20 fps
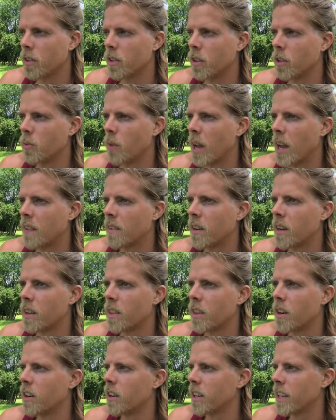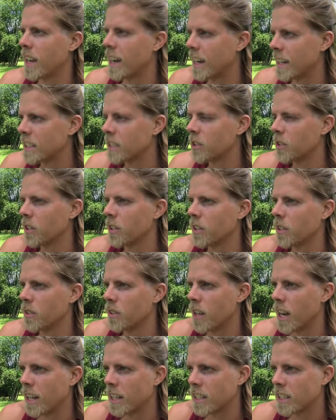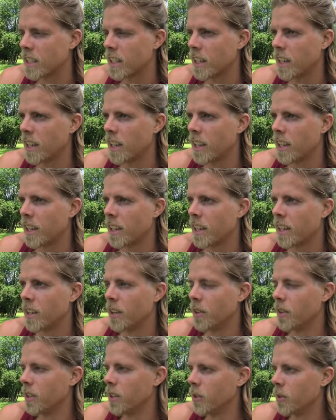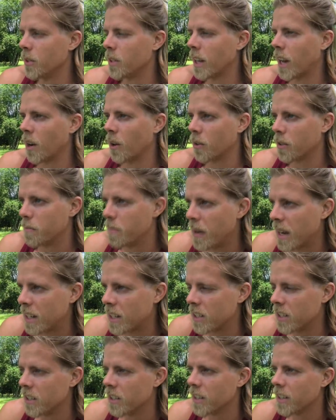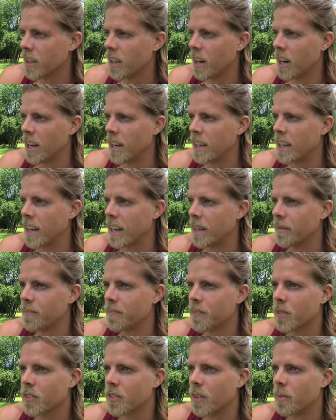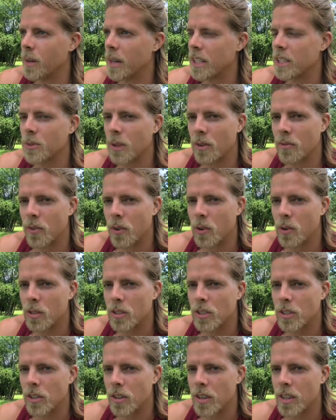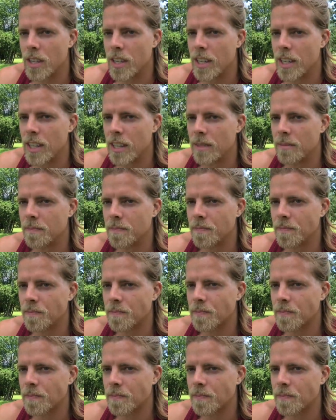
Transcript: You know, we have other guys who can do that, who can do it a lot better than I can, so I might as well focus on the